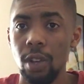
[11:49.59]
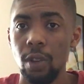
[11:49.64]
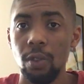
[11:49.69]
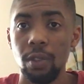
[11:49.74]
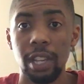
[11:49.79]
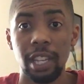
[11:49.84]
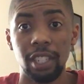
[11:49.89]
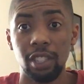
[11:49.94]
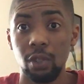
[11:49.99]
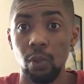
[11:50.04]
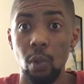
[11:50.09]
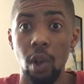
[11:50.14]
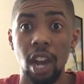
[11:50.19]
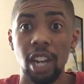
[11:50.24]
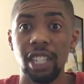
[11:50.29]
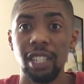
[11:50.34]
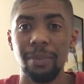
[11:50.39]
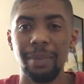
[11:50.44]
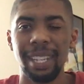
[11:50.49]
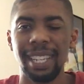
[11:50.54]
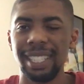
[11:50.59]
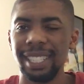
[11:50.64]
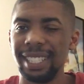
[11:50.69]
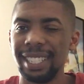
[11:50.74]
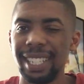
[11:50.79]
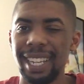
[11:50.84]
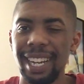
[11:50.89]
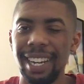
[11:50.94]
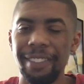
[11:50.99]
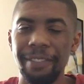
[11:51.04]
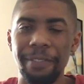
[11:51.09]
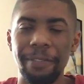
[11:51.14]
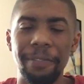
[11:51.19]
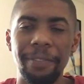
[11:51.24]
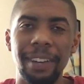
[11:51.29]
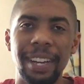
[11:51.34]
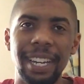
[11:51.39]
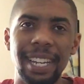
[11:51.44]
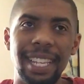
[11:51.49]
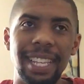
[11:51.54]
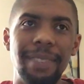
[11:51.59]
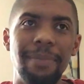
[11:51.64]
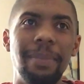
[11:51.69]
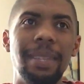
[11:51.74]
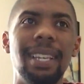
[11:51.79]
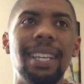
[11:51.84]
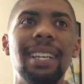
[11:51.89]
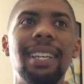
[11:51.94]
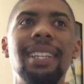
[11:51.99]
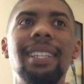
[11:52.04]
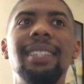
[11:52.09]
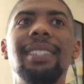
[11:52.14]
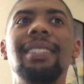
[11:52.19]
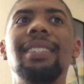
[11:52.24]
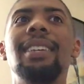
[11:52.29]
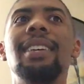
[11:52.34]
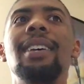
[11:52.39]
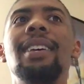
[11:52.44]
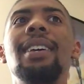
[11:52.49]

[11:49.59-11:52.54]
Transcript: you guys should watch it because it's kind of funny. Because,